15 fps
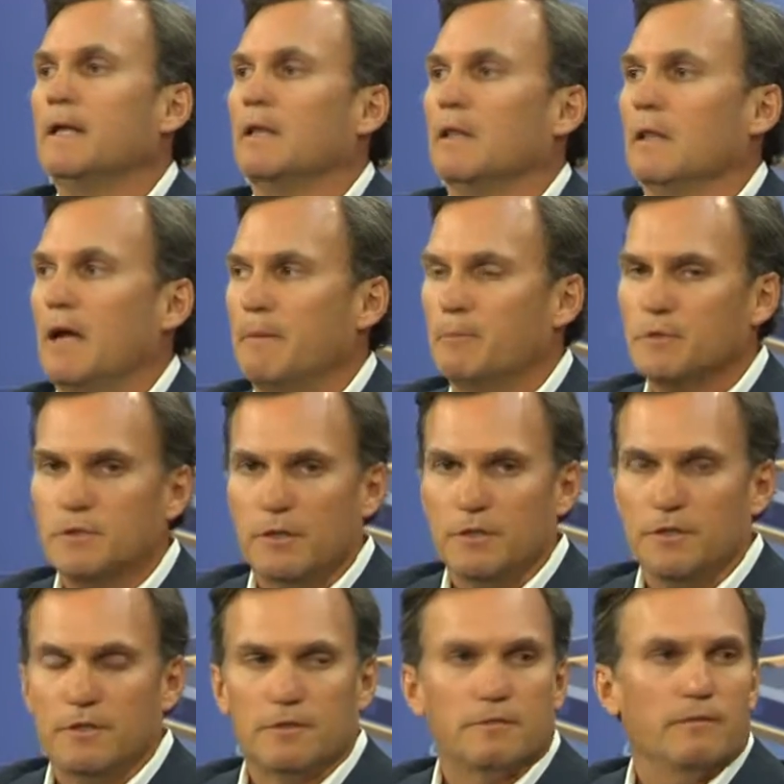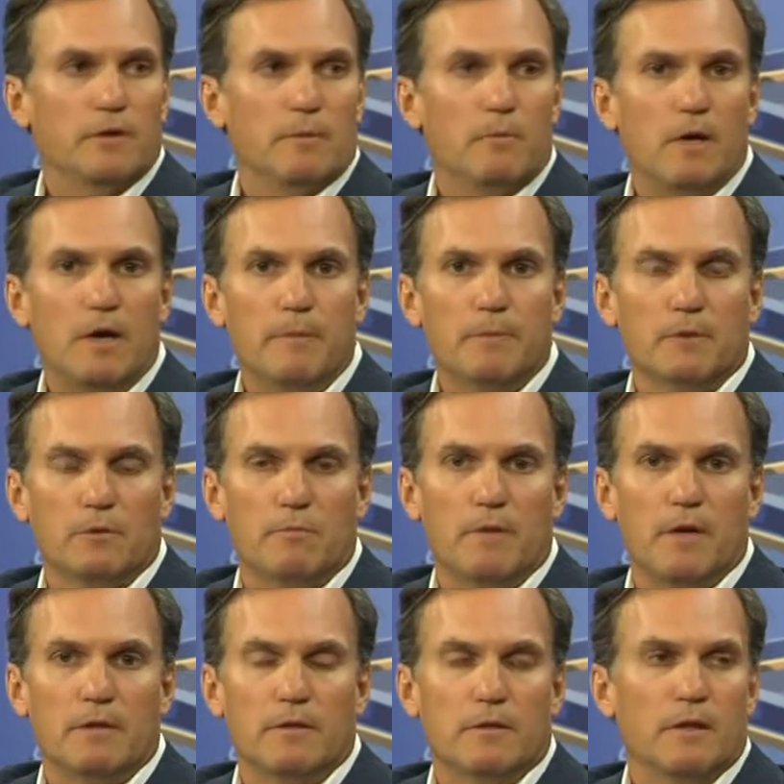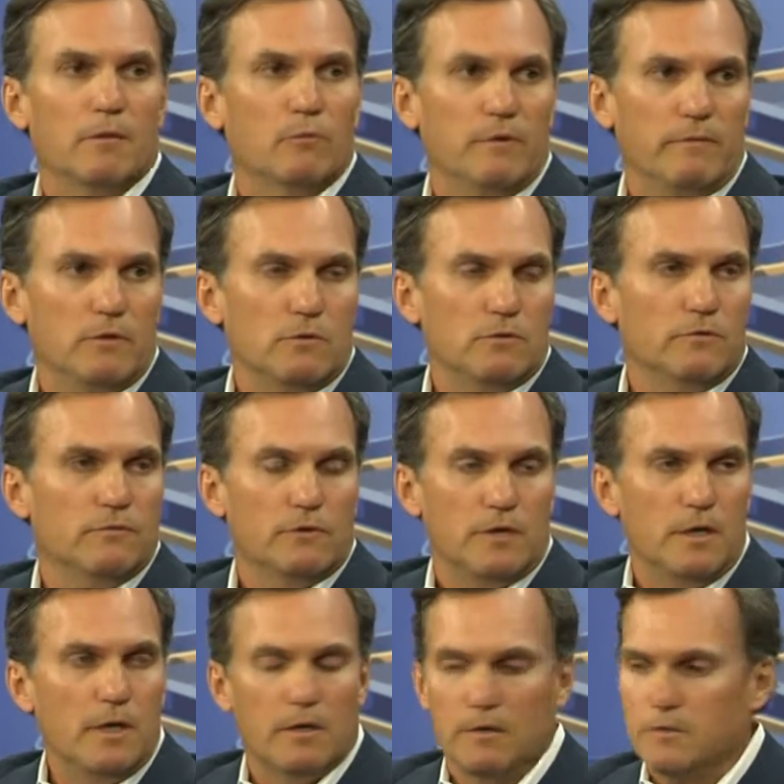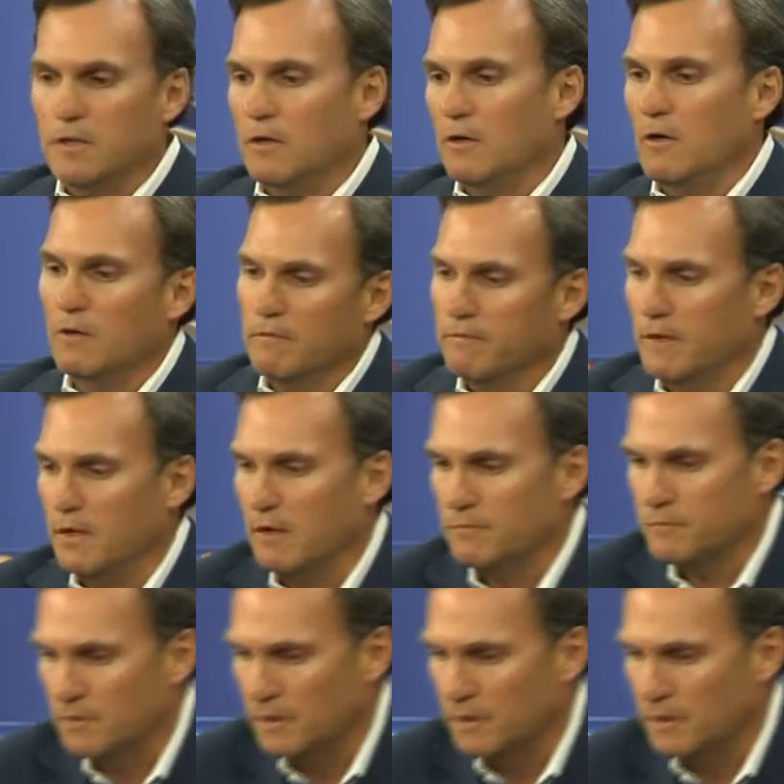Liposuction is a very popular method that we've used for years, and it all involves,